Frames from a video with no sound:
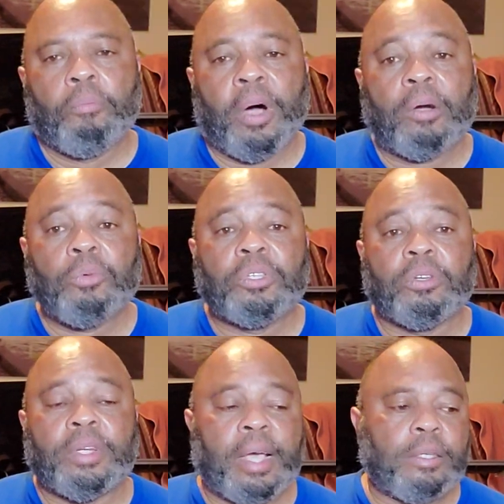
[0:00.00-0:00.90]
Mark was
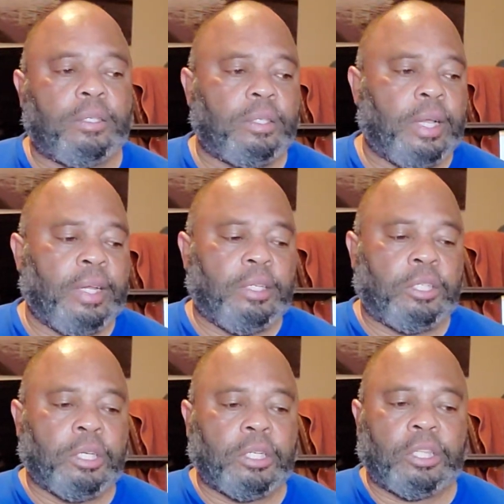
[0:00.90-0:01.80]
so nice that he
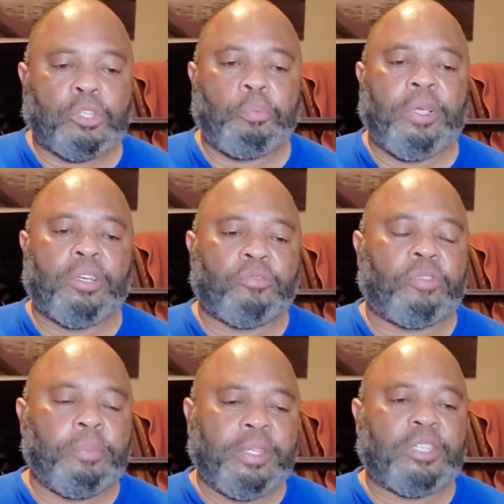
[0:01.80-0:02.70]
took the speakers
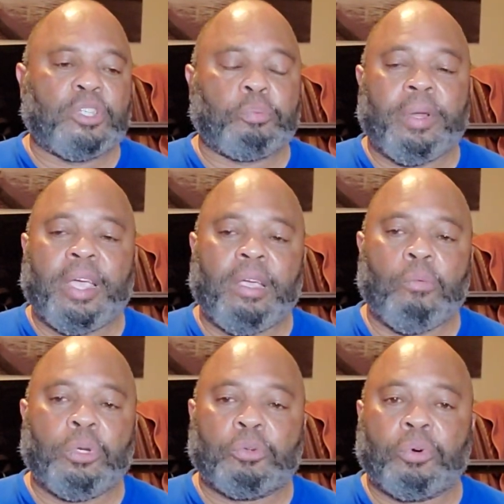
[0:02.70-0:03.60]
from his display,
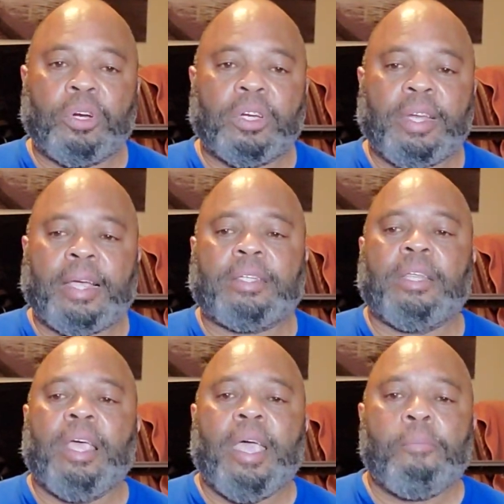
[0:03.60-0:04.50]
which weren't connected,